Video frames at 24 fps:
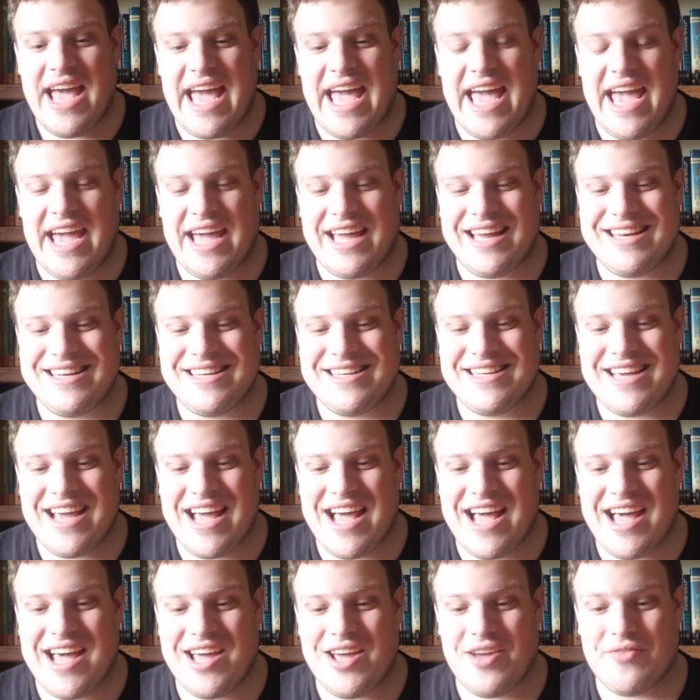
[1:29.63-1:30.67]
And
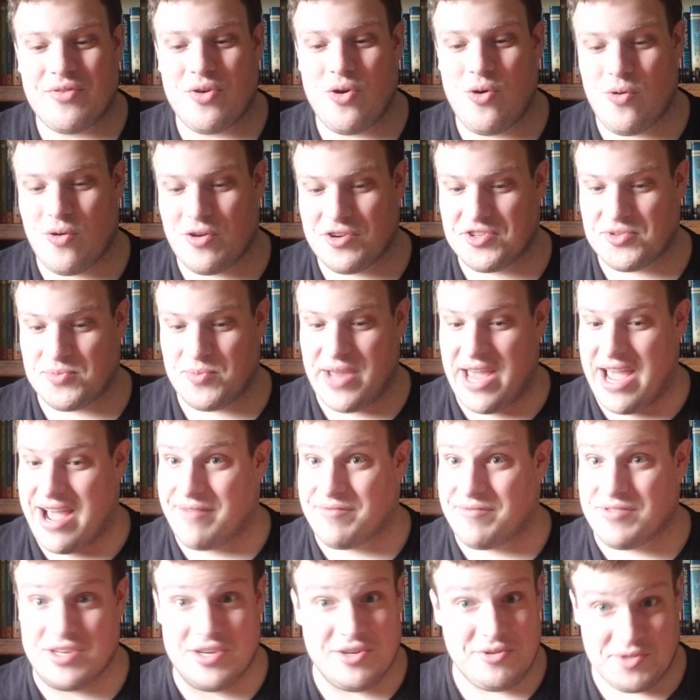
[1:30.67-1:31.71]
of course, we
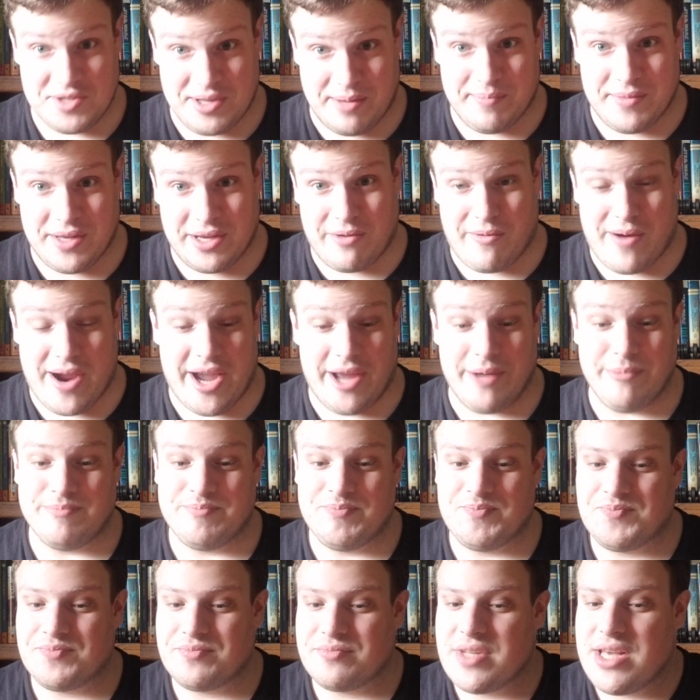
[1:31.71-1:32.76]
have to do something, right?
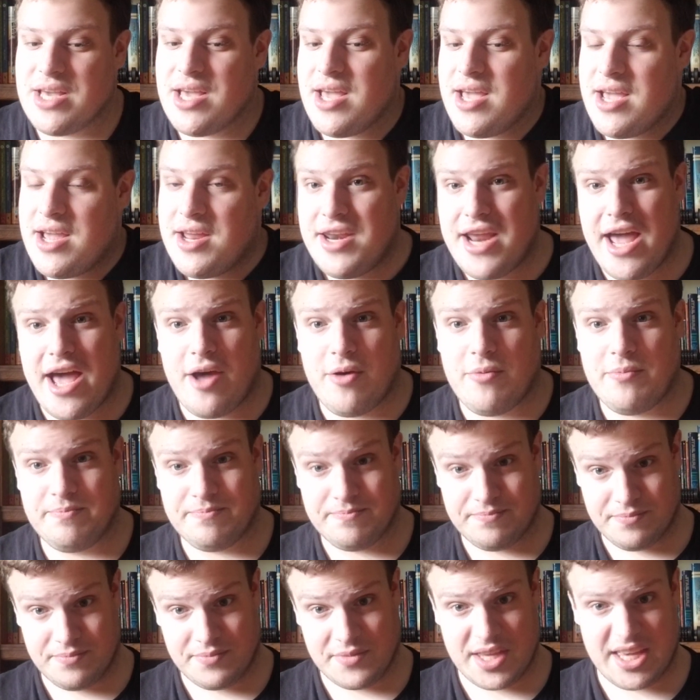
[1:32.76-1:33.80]
Now,
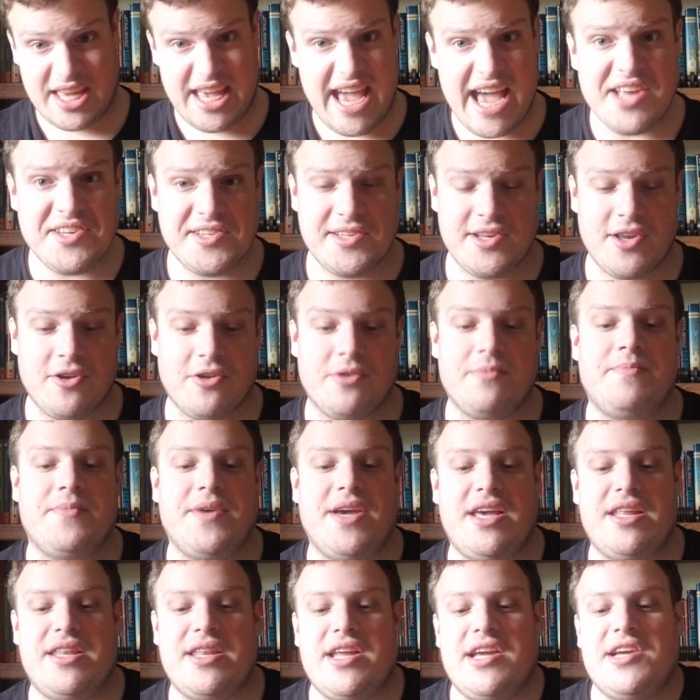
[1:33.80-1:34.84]
Kessel
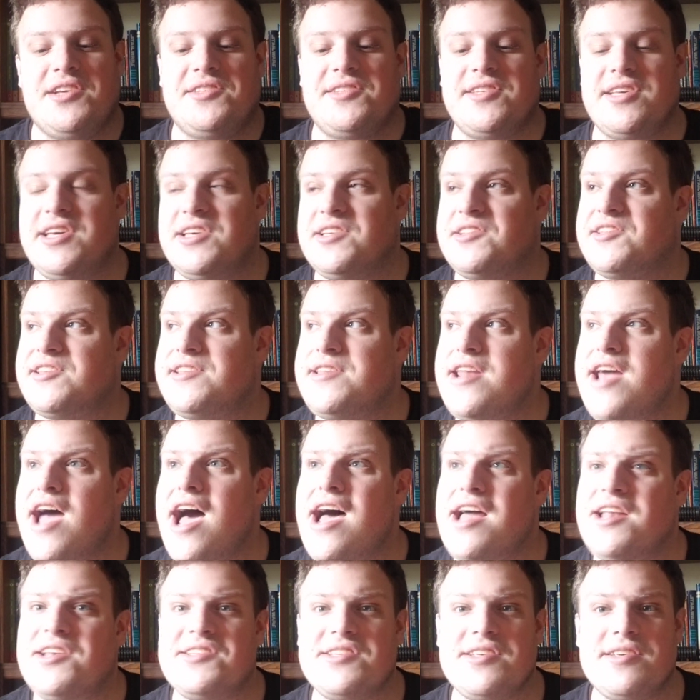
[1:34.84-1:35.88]
in this is
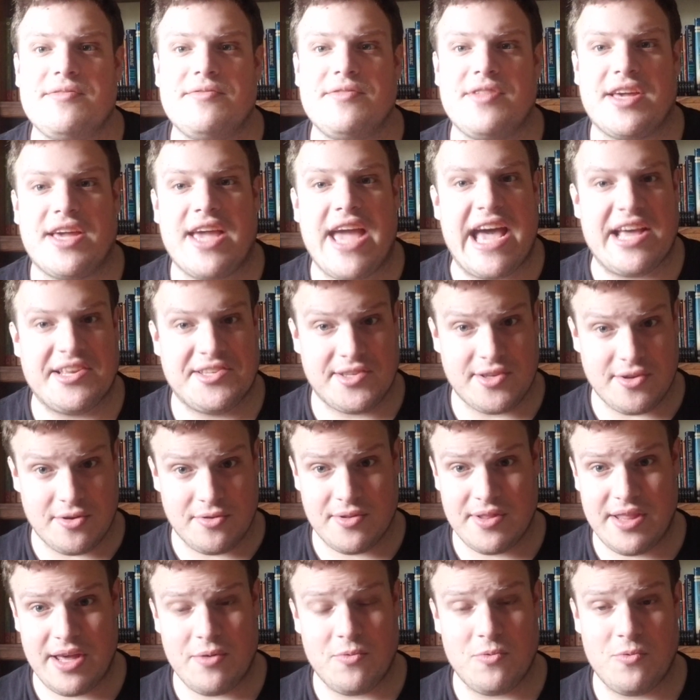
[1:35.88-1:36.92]
not the
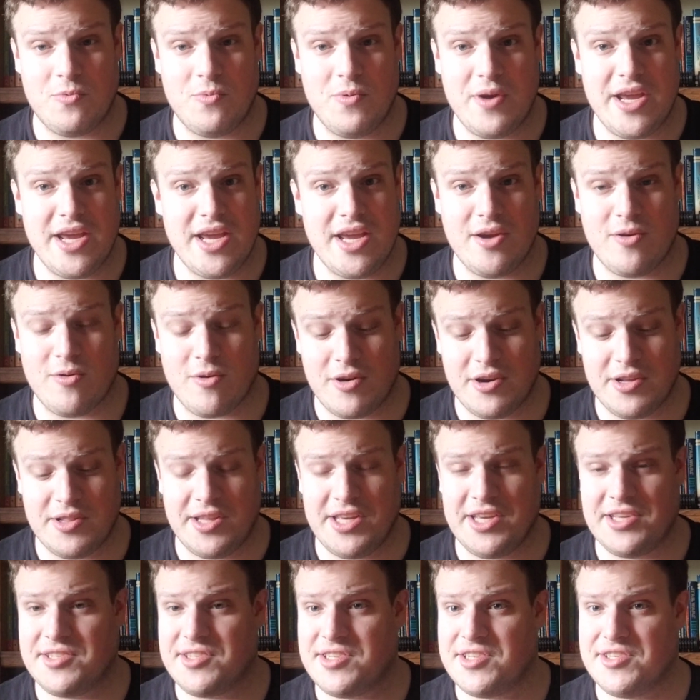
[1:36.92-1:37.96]
Kessel that we, or at
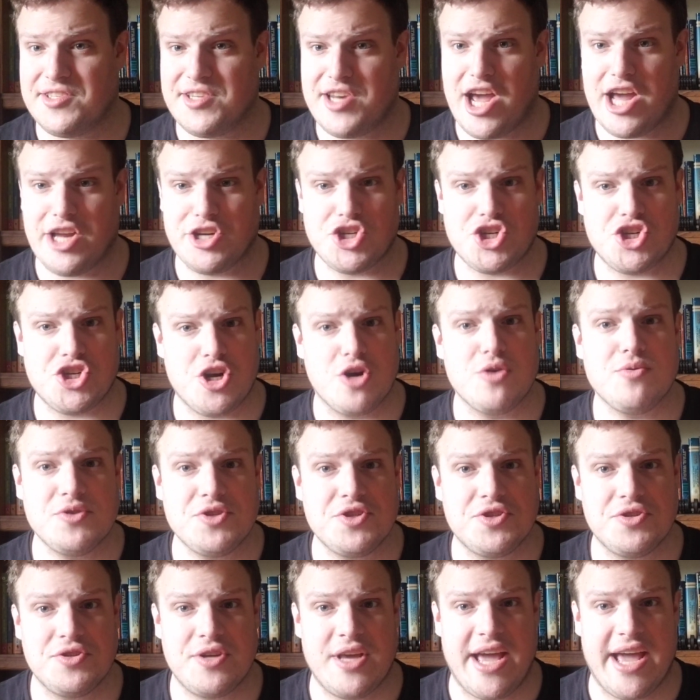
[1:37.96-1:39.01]
least is not shown
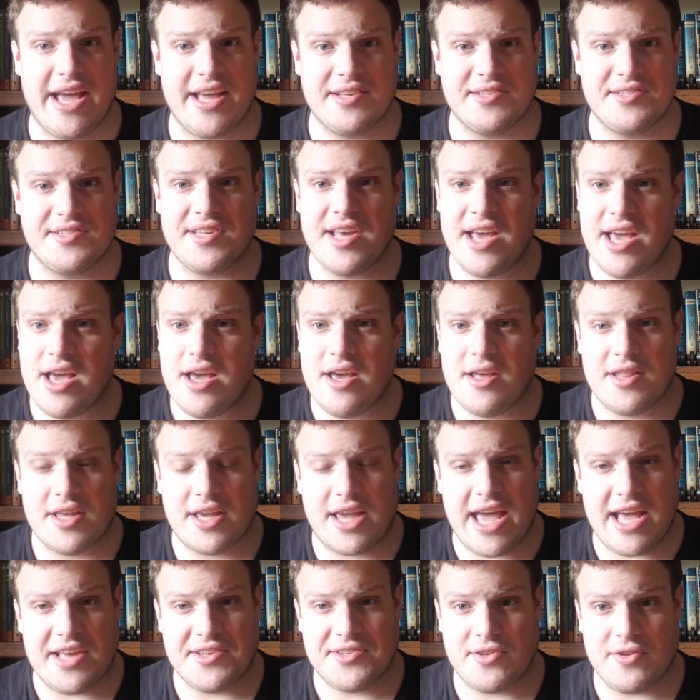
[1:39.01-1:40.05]
as the
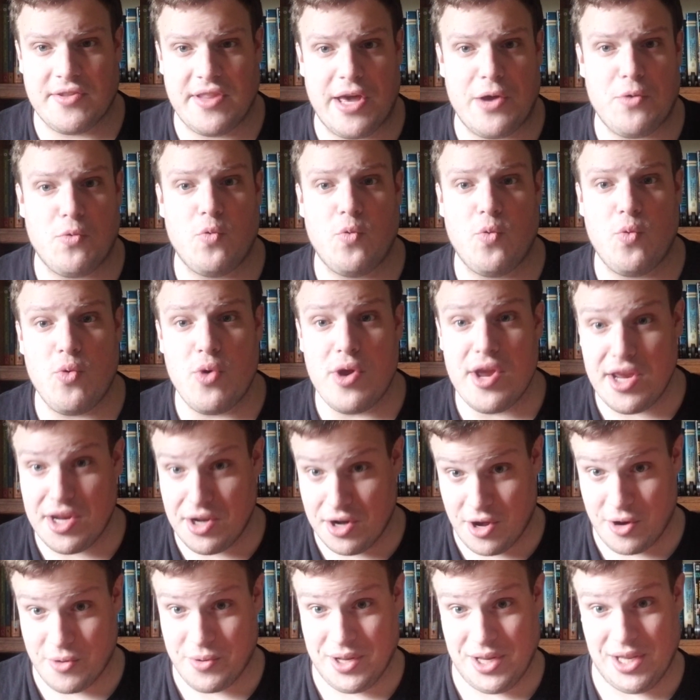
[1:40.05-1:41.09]
Kessel that we
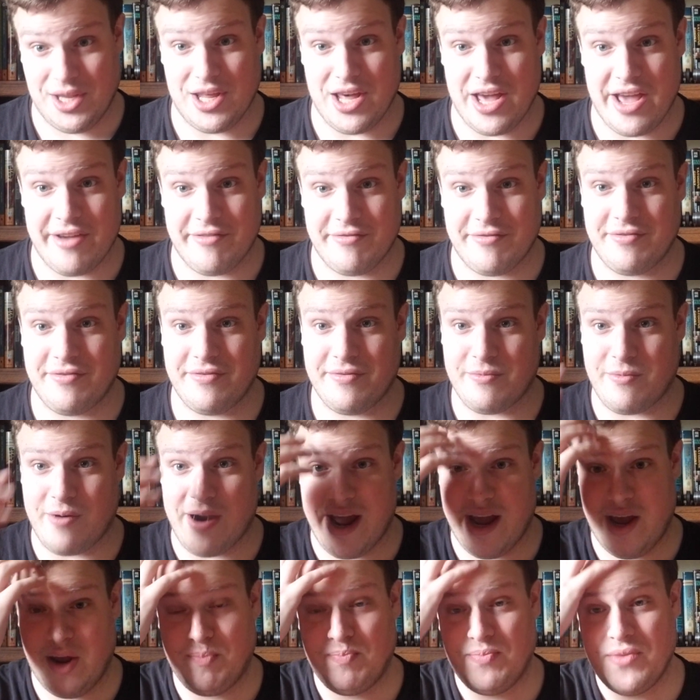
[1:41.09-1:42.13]
know and love,
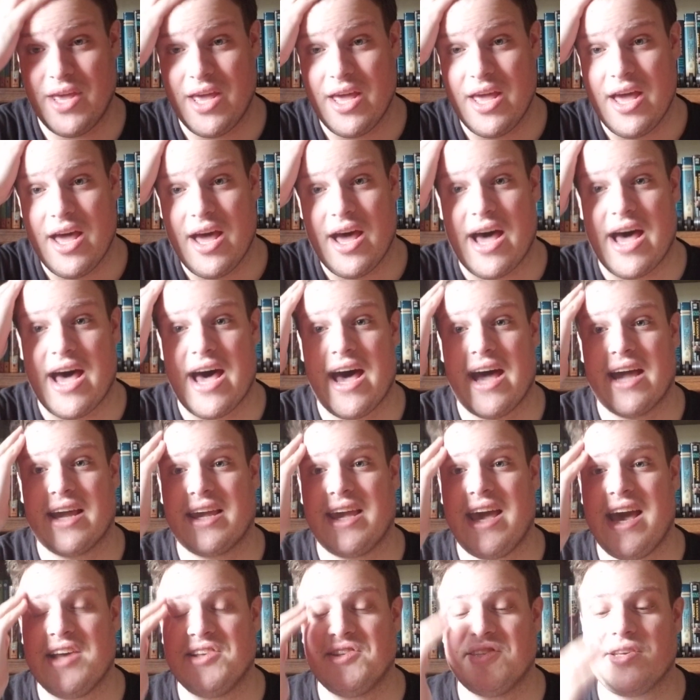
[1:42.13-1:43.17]
right?
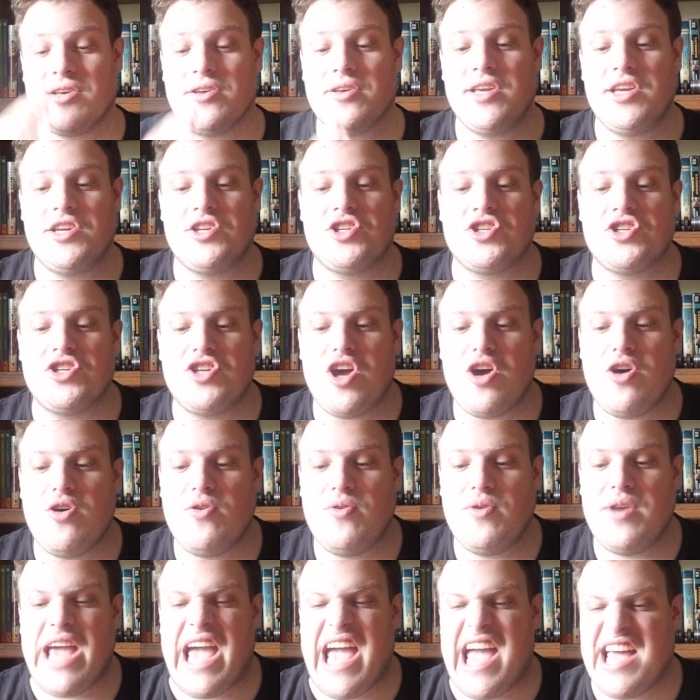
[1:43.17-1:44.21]
Kessel is
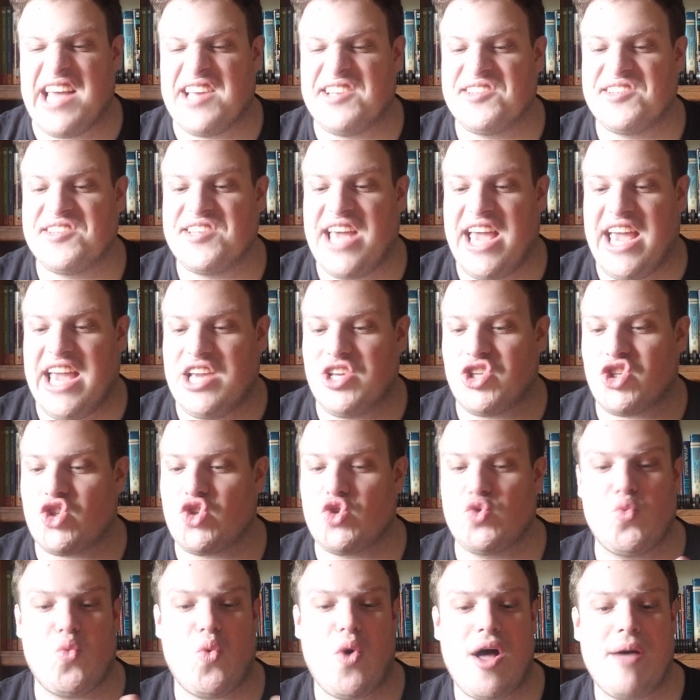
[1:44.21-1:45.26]
shown as a
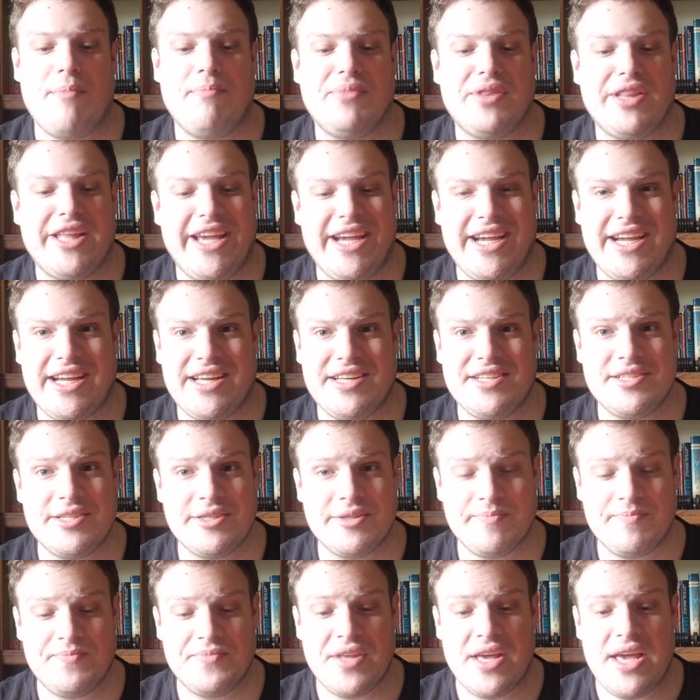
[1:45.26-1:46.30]
swampland
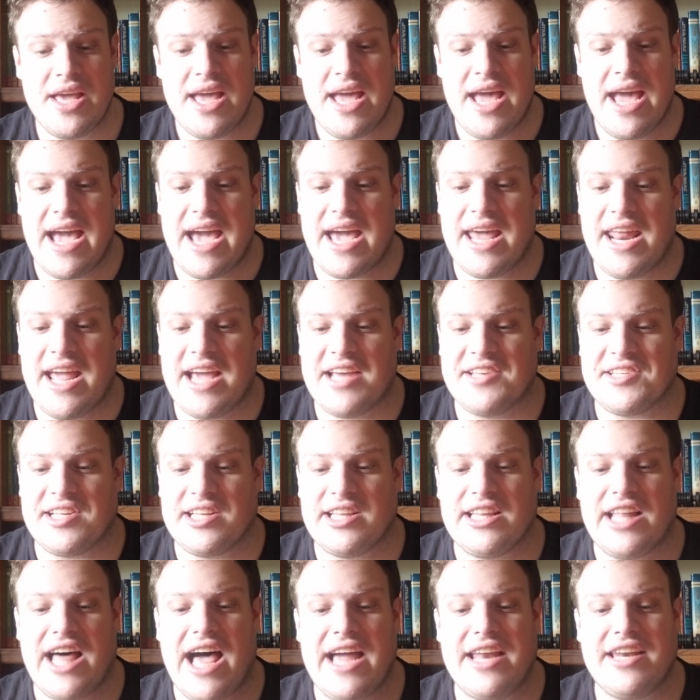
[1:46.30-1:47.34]
and has a
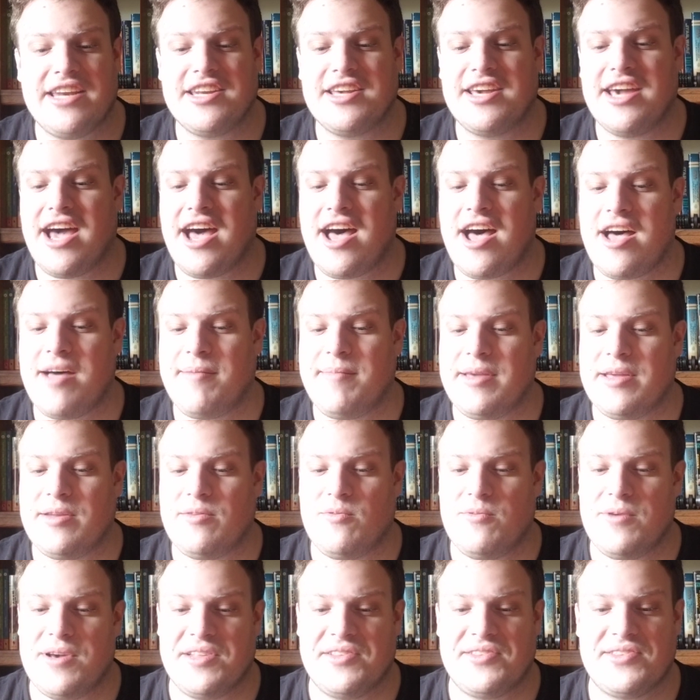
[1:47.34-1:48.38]
lot in
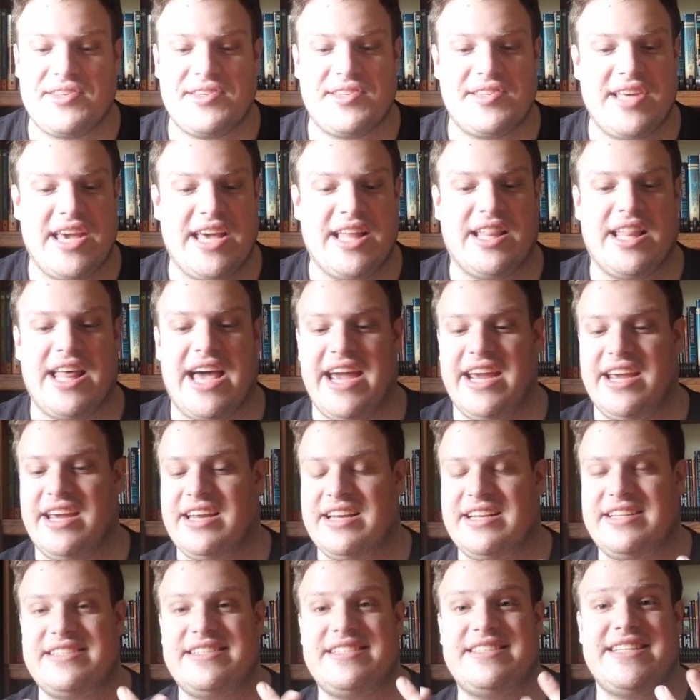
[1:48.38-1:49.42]
common with, say, like
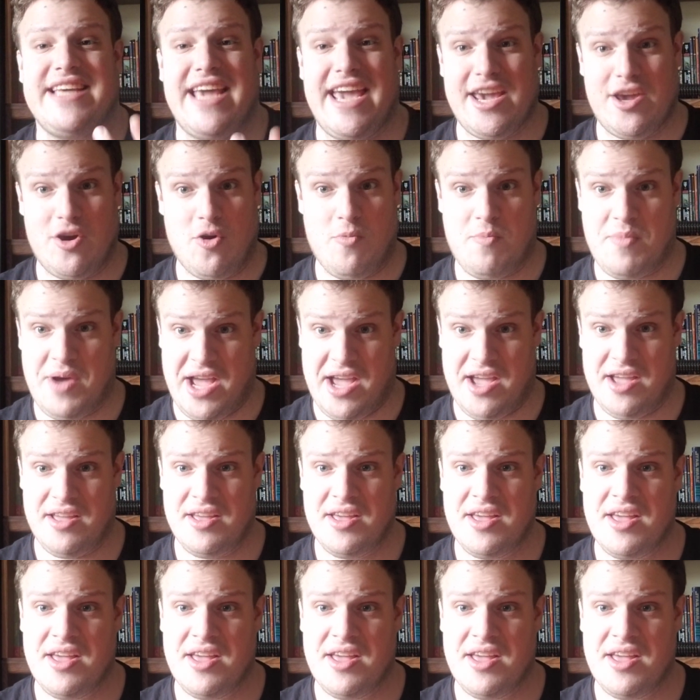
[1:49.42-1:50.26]
Dagobah,